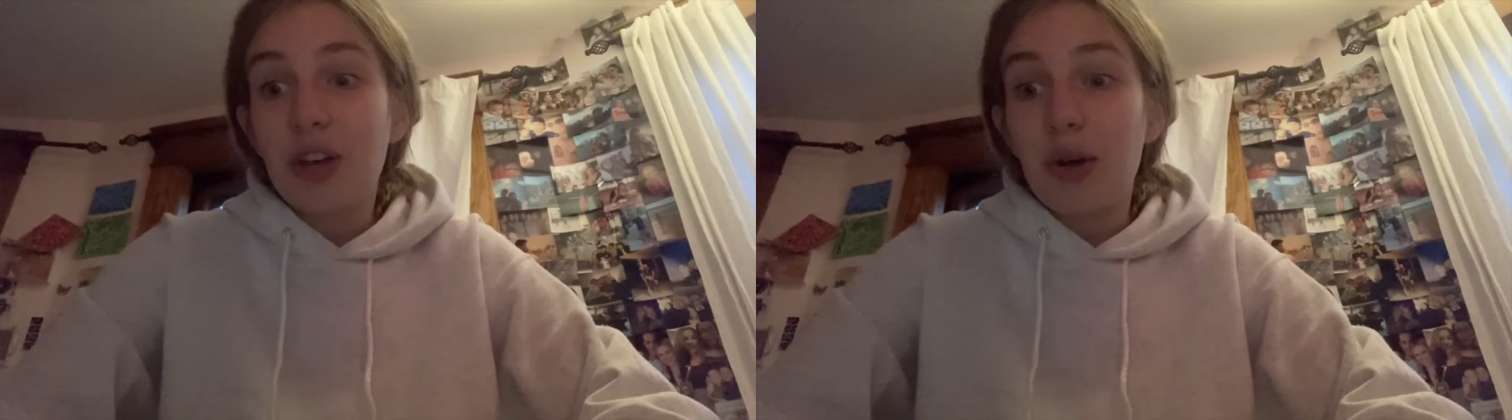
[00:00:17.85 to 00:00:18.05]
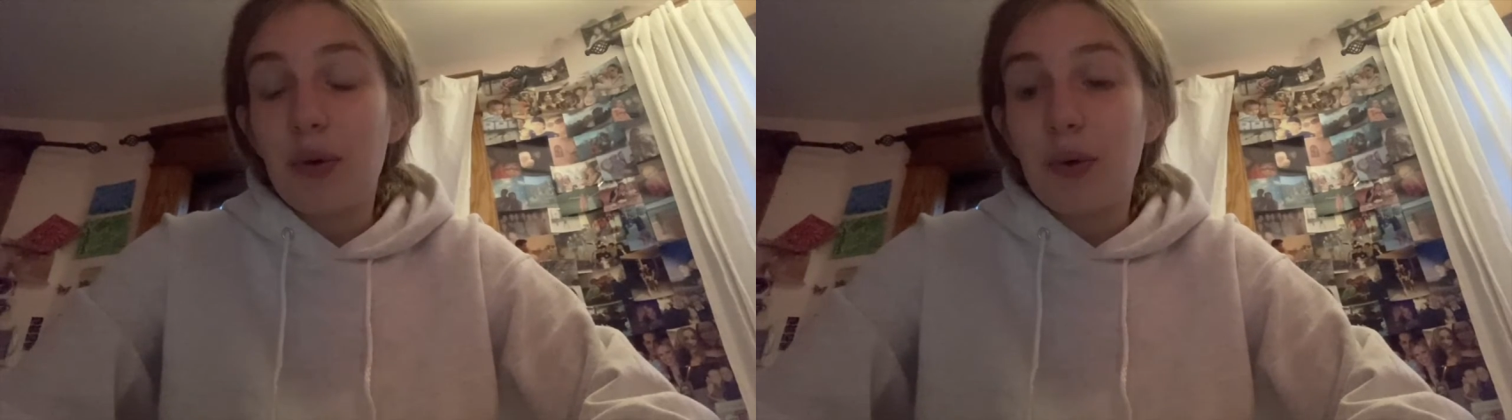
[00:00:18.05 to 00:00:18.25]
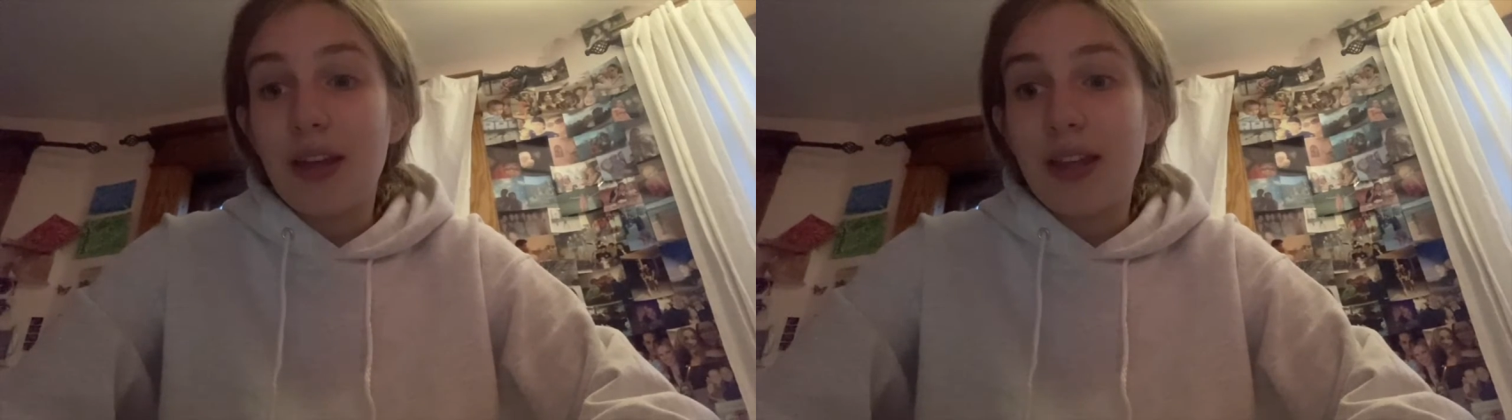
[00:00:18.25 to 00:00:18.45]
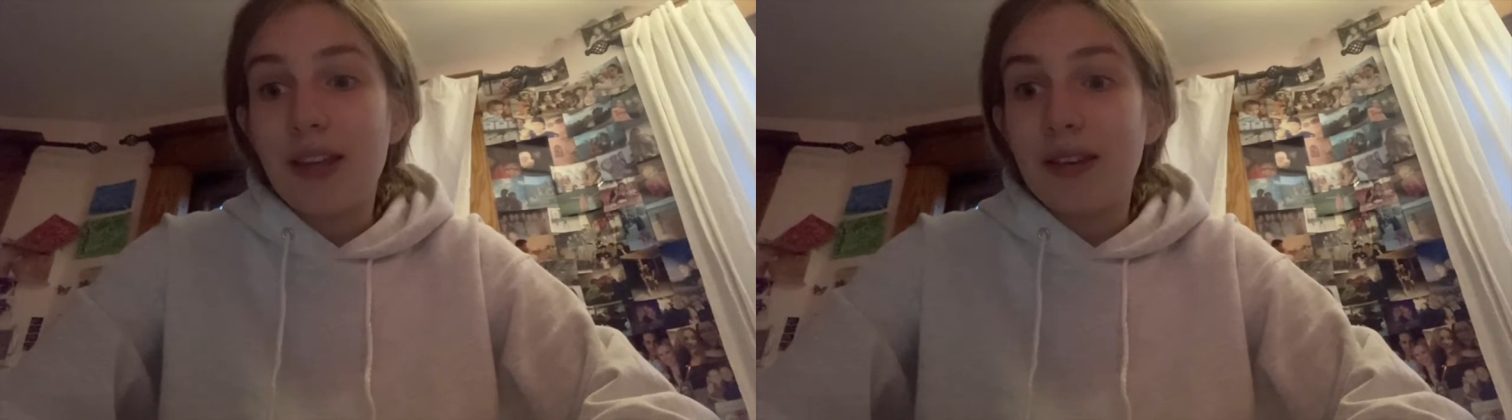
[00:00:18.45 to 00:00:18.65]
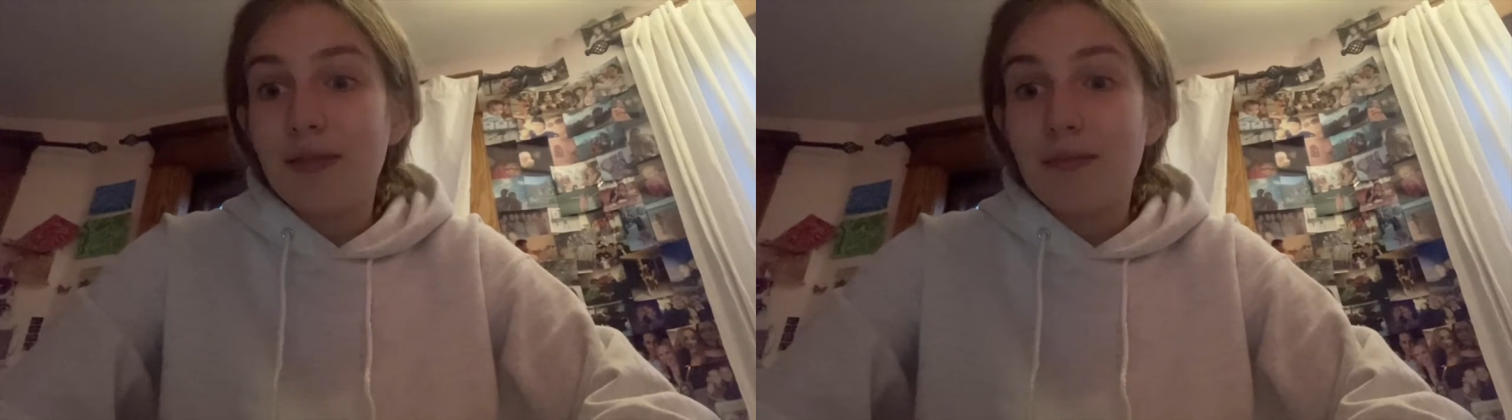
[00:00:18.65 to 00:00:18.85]
So
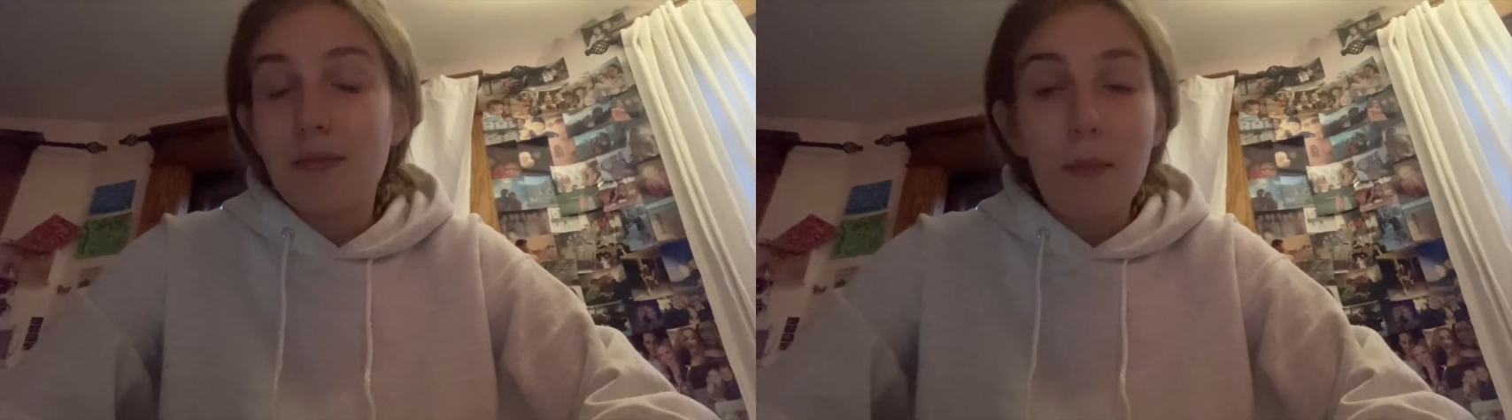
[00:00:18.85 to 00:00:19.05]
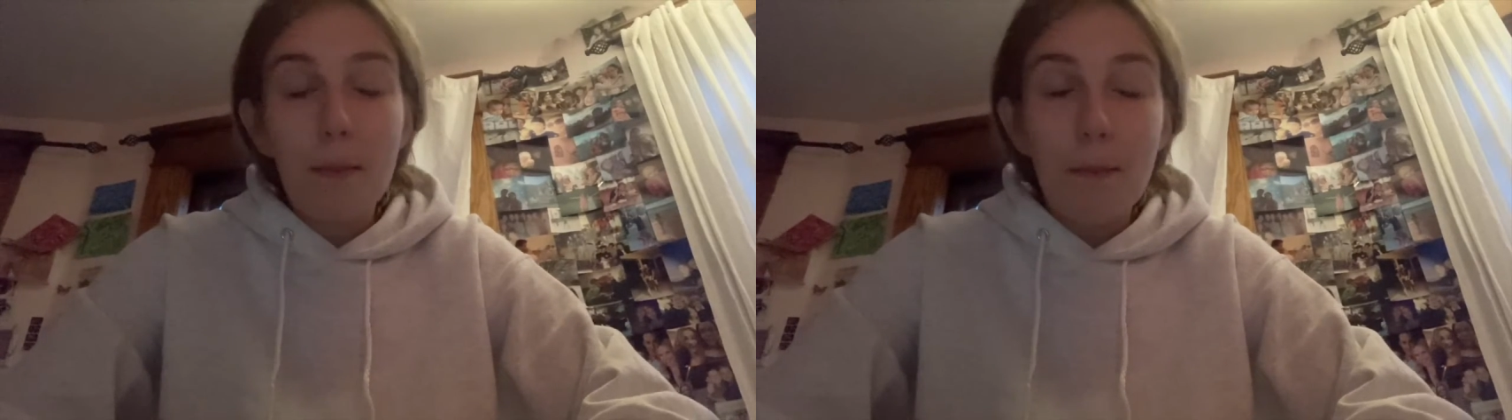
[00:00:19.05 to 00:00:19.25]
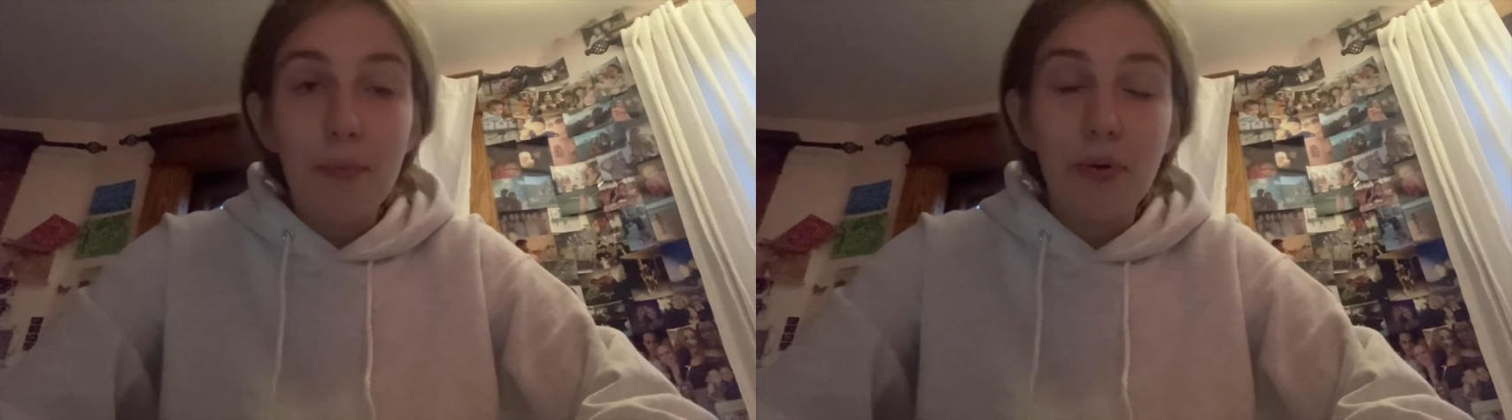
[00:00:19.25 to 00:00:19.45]
in